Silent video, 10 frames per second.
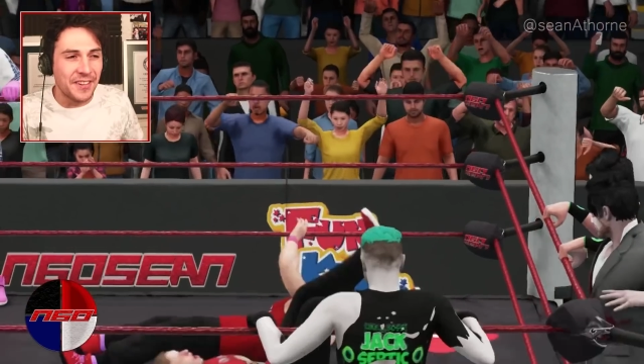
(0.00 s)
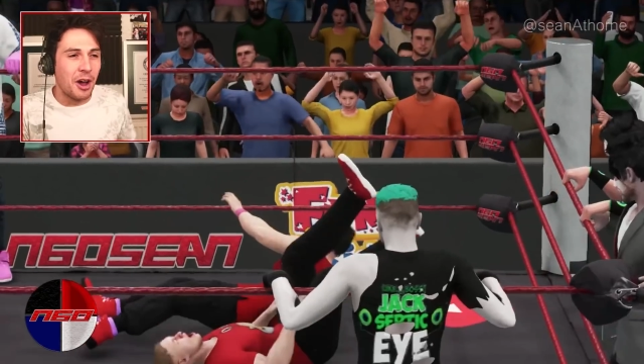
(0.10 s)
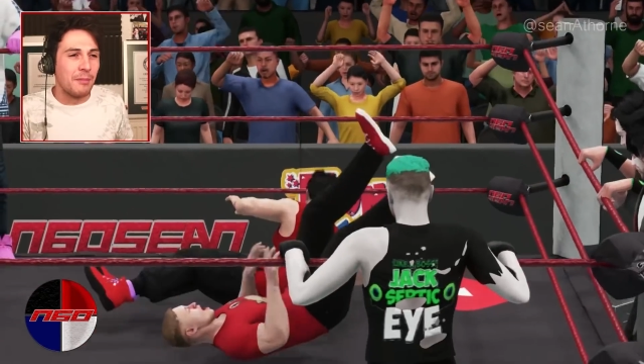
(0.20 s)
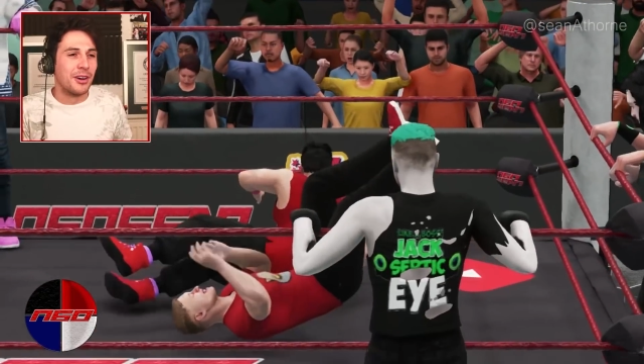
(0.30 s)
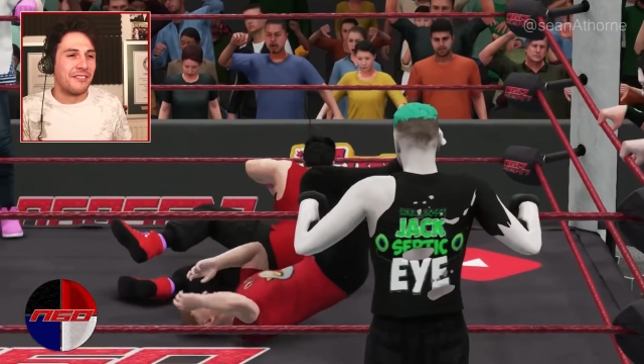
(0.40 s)

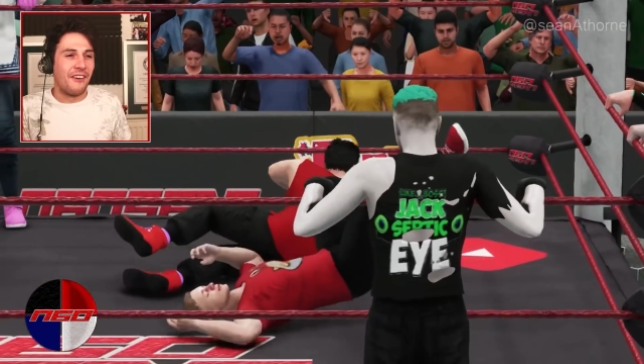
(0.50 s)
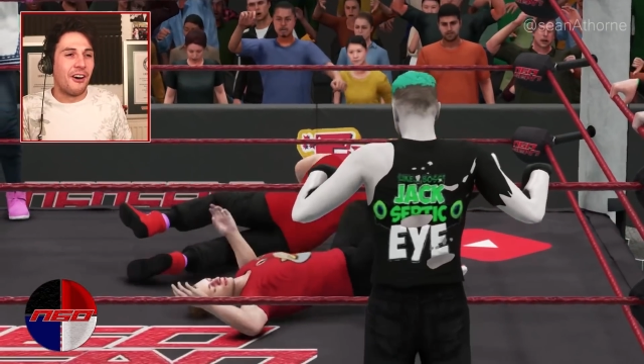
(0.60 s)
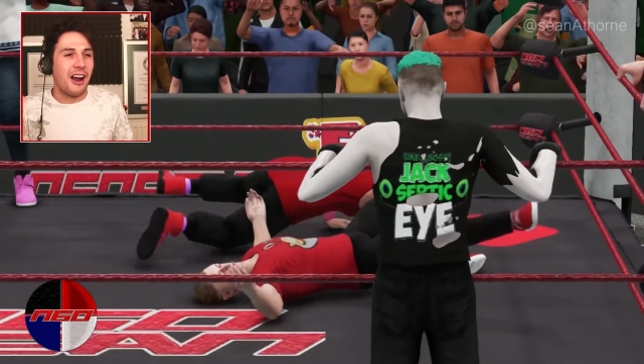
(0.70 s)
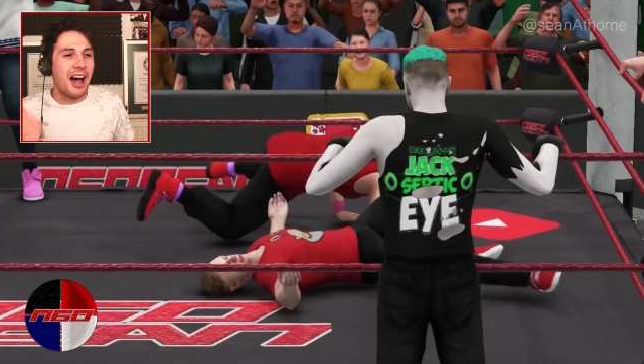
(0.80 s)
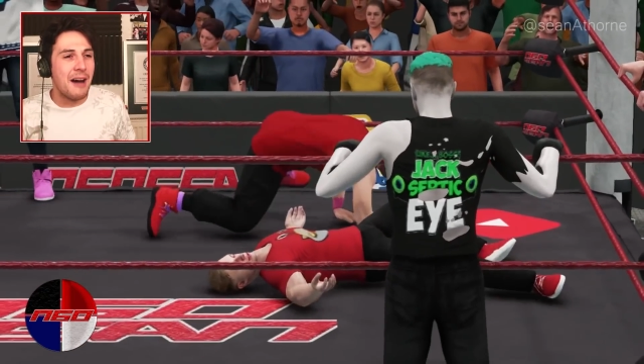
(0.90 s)
phenomenal
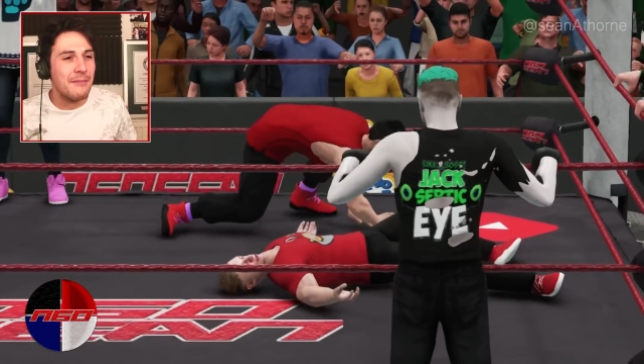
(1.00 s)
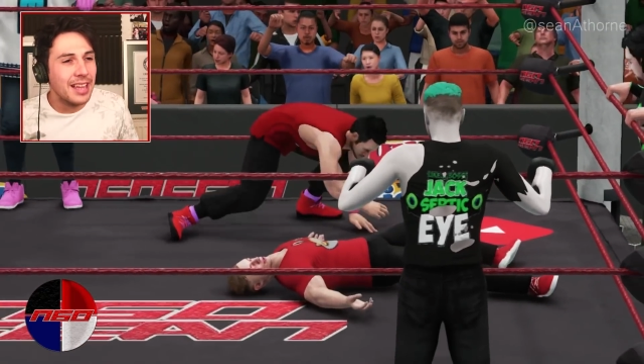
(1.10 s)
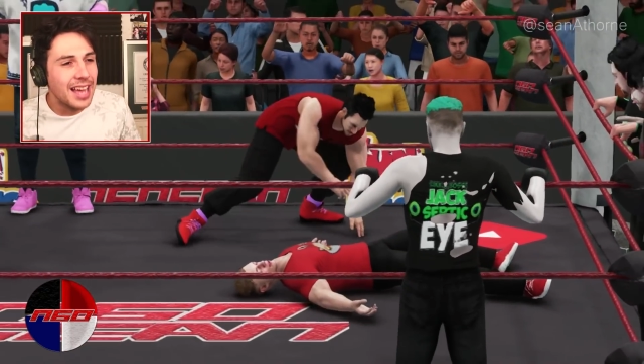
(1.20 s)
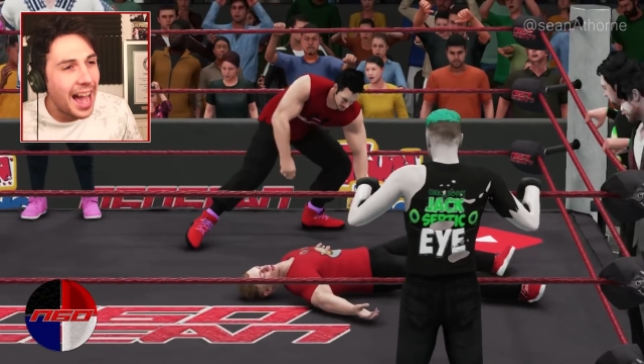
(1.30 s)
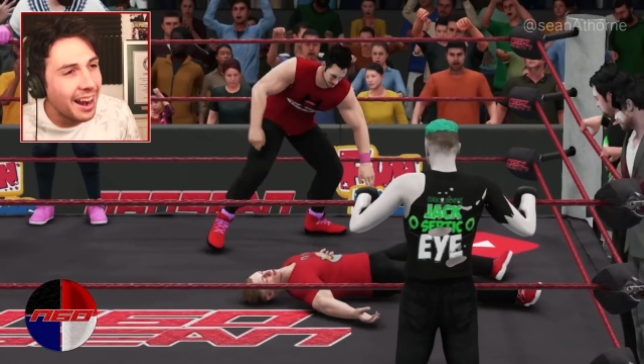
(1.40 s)
forearm,
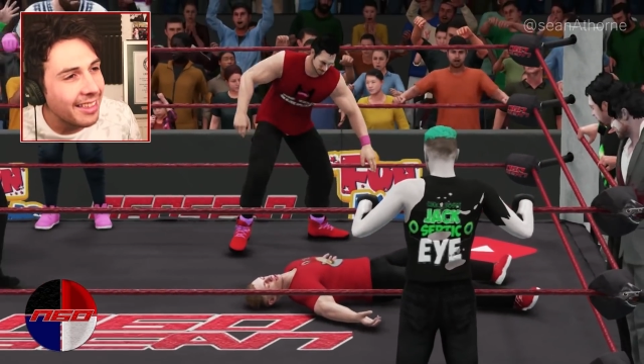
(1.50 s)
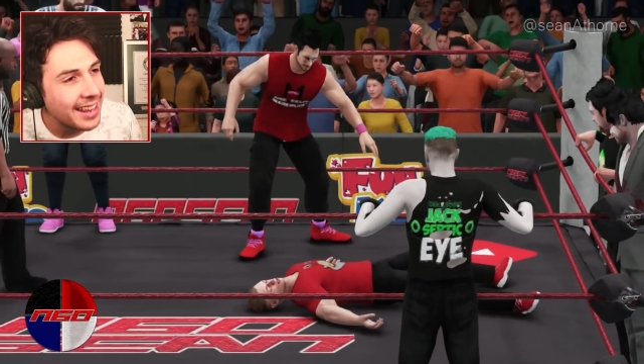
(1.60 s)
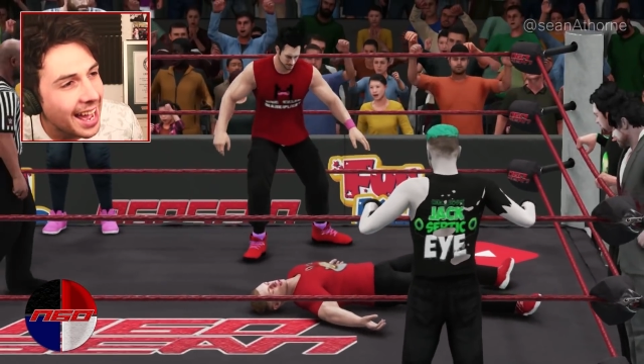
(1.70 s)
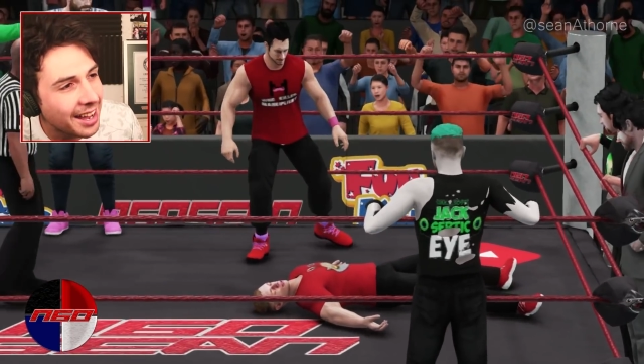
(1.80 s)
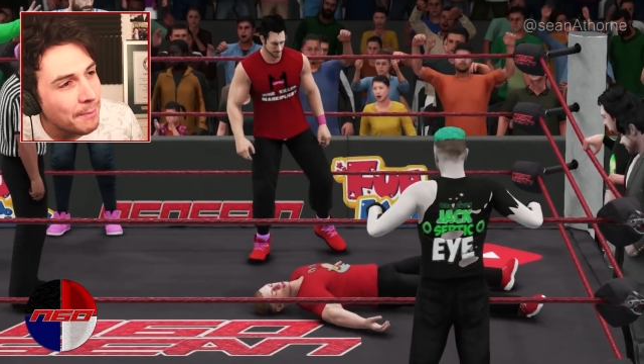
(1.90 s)
and I
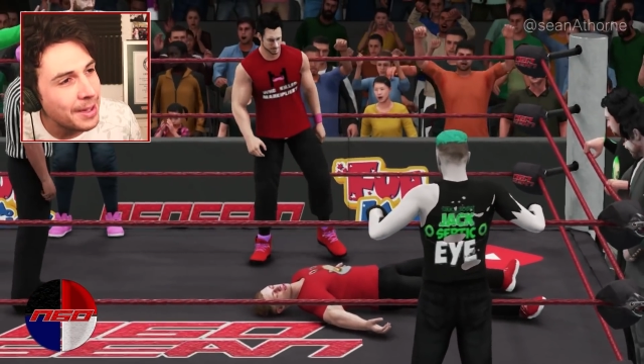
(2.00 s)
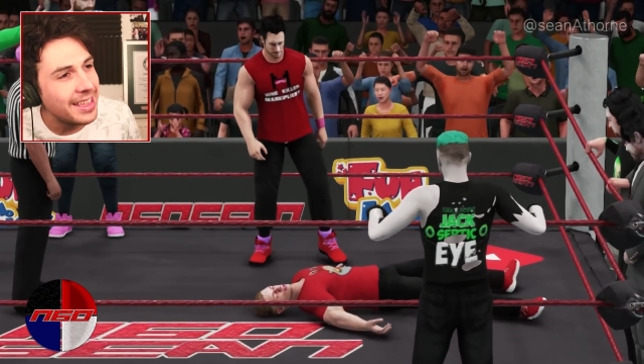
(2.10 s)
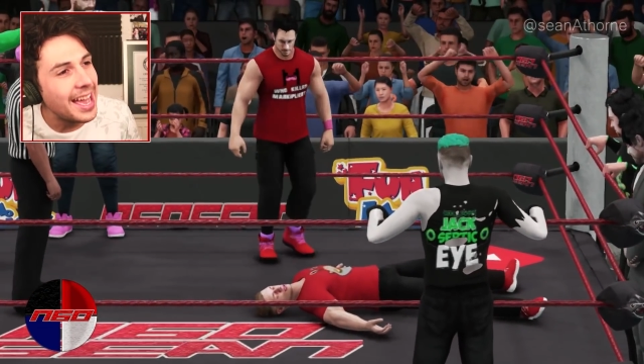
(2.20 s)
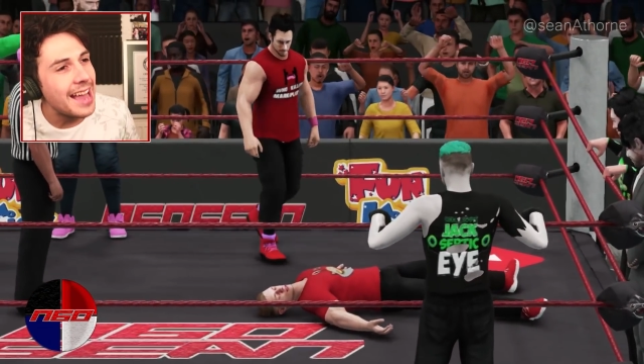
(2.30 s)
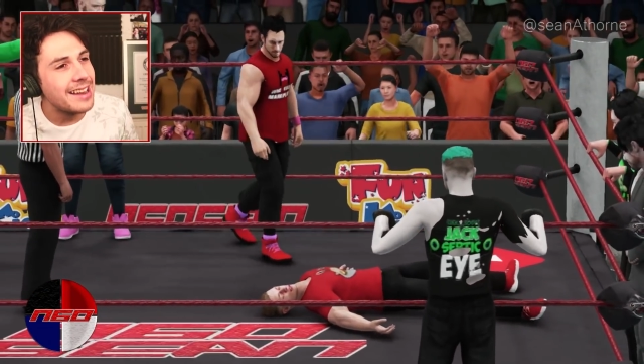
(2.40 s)
think that could be
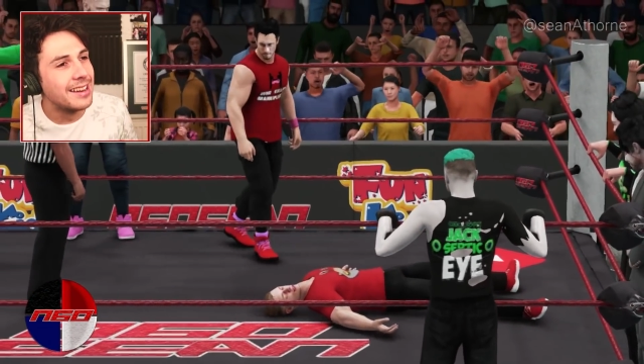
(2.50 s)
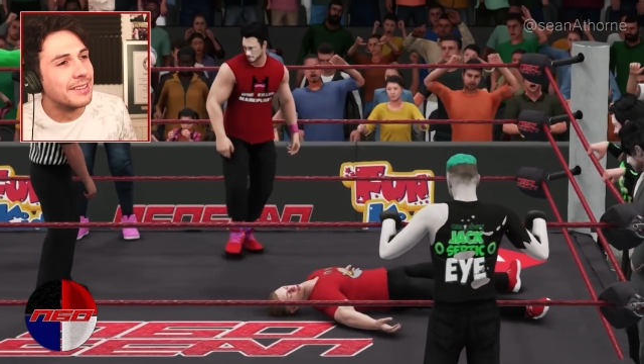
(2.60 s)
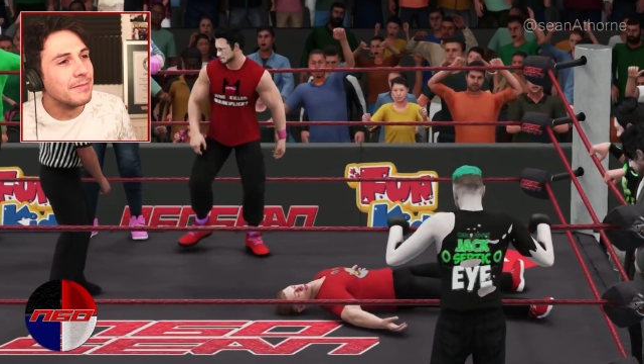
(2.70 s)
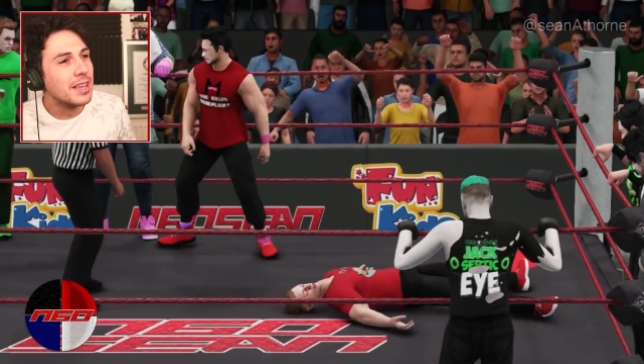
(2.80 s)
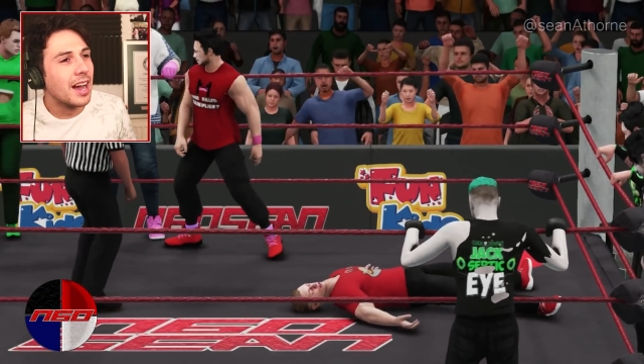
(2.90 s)
the end
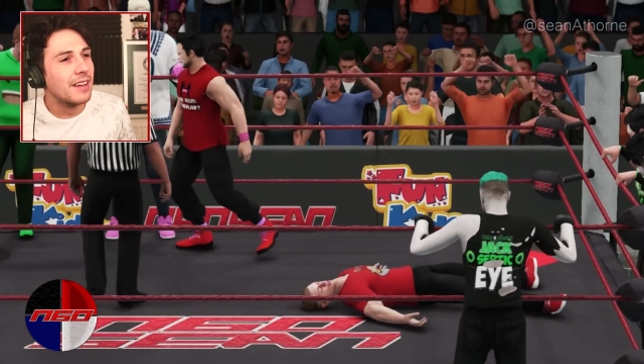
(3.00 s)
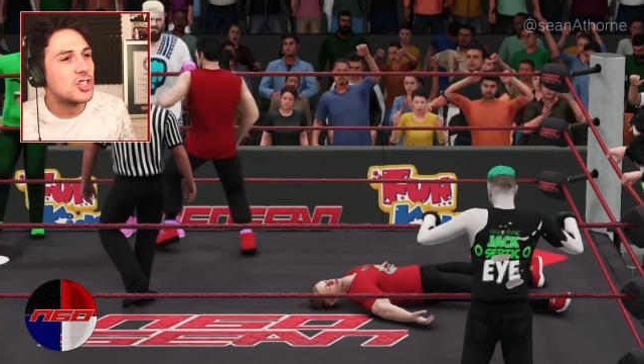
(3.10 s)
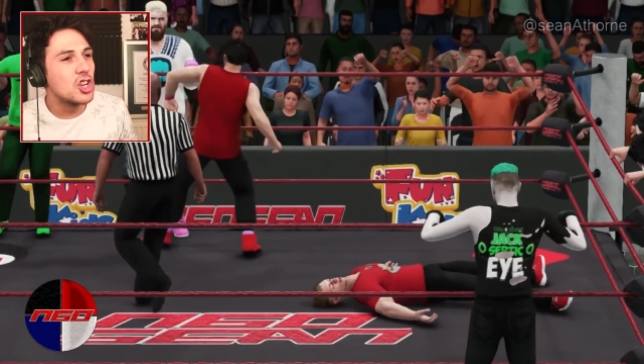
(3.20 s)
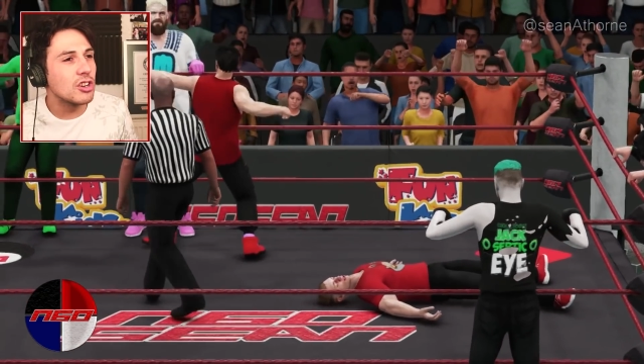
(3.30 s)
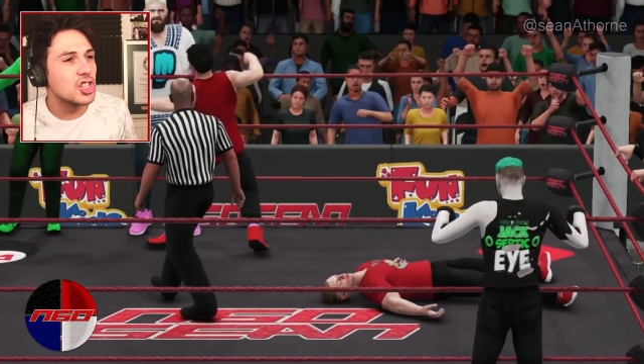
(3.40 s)
of
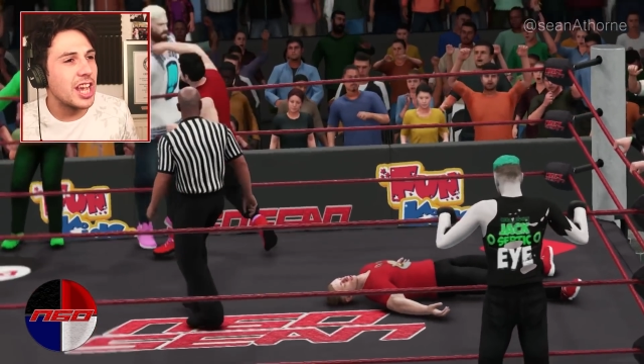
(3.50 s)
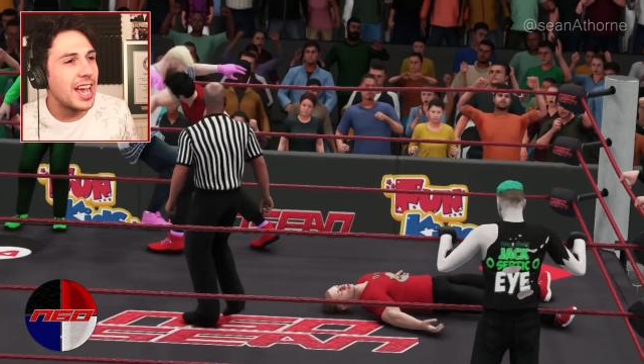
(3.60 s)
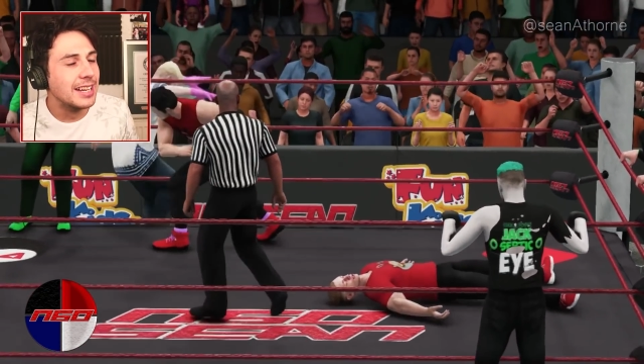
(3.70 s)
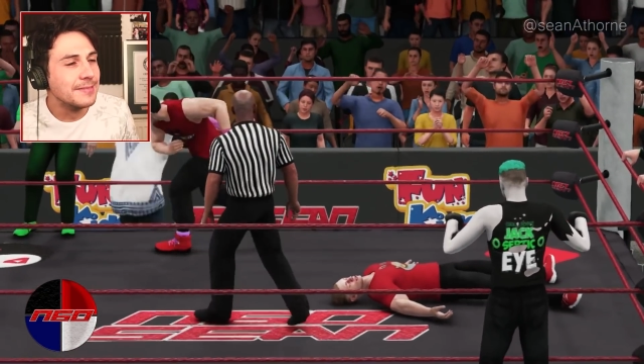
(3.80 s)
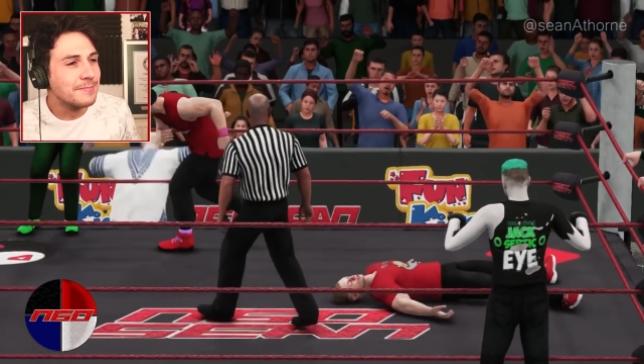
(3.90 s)
Josh here.